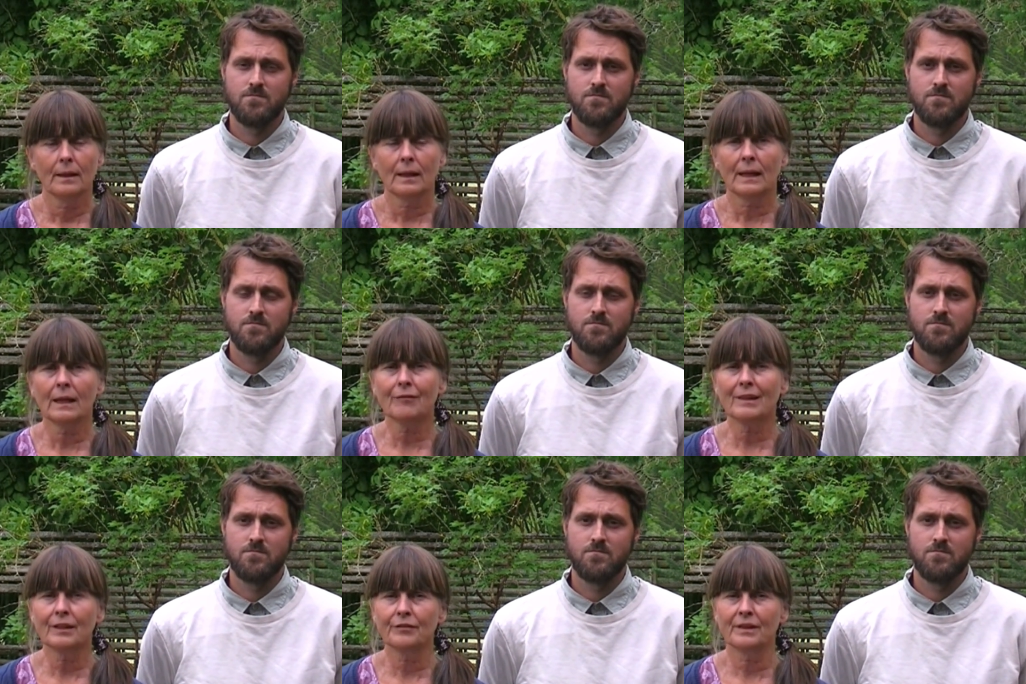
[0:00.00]
Speaker 1: I
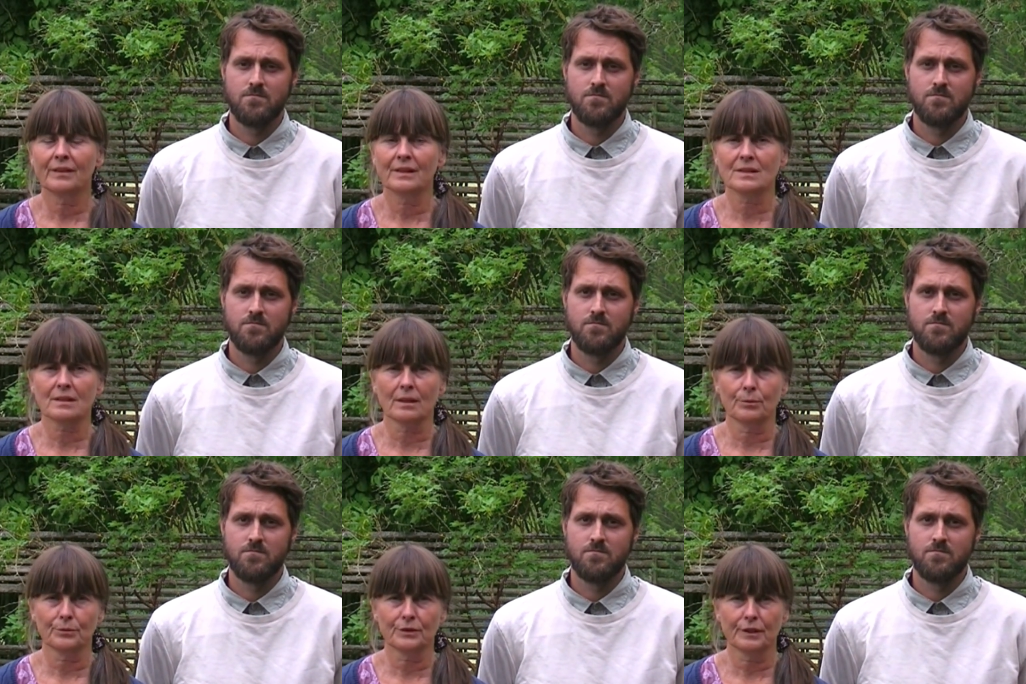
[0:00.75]
have lived in this
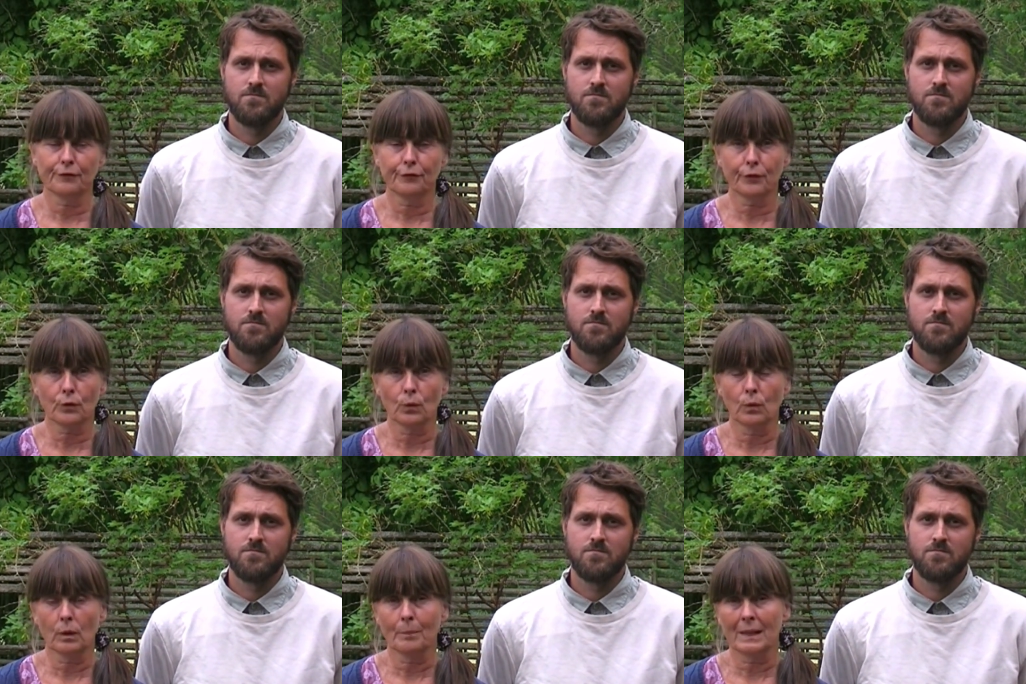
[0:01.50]
country for
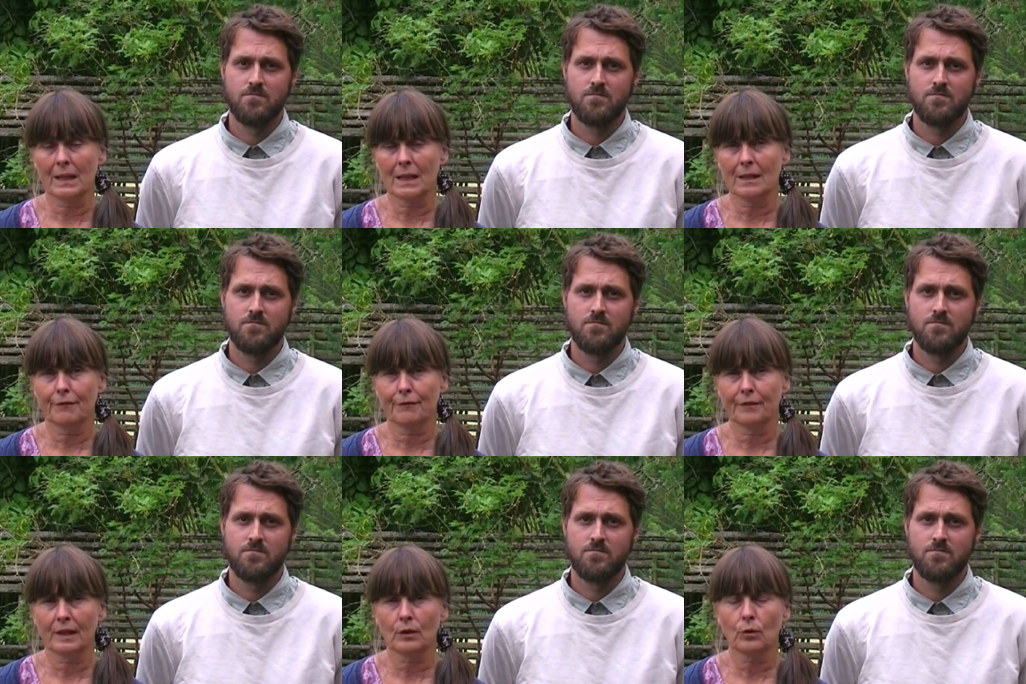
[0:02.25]
all my life
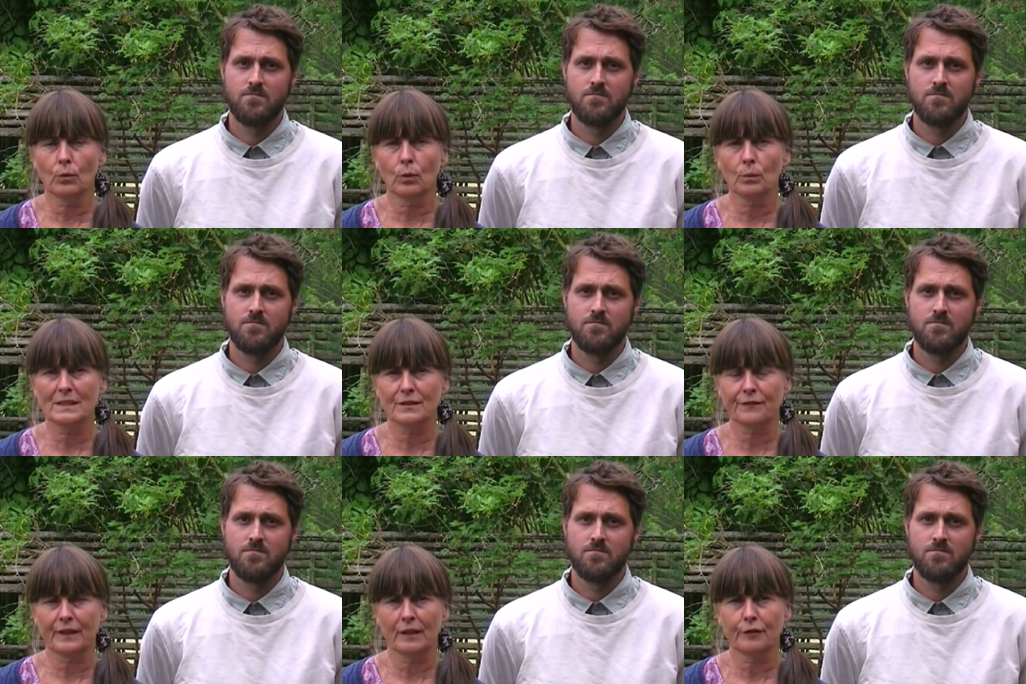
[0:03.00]
and
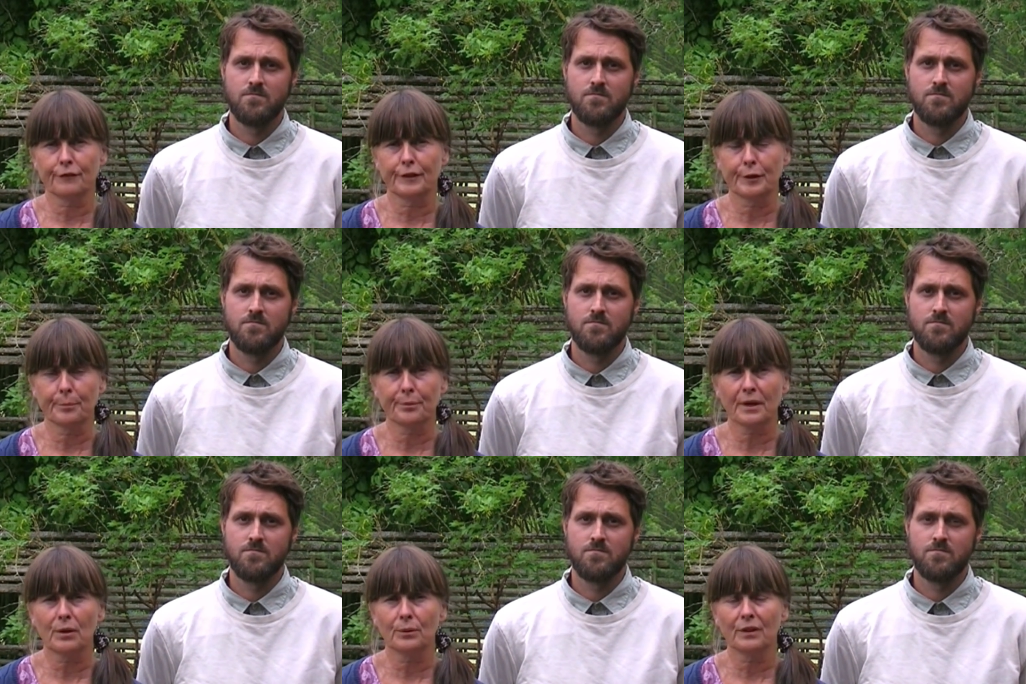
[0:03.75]
always felt very
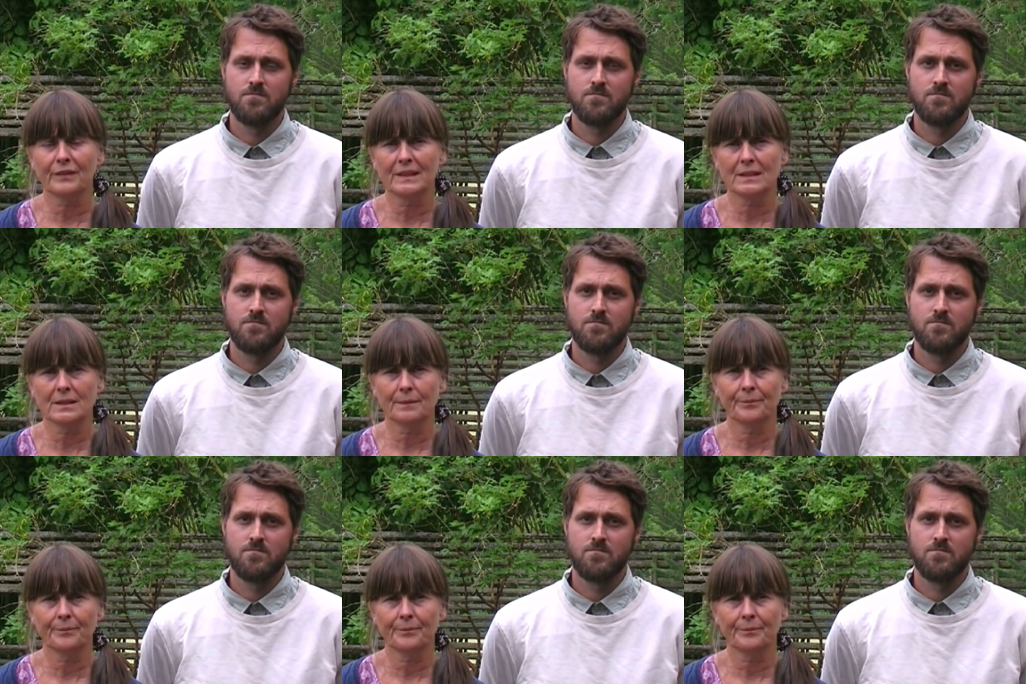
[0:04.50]
proud of it.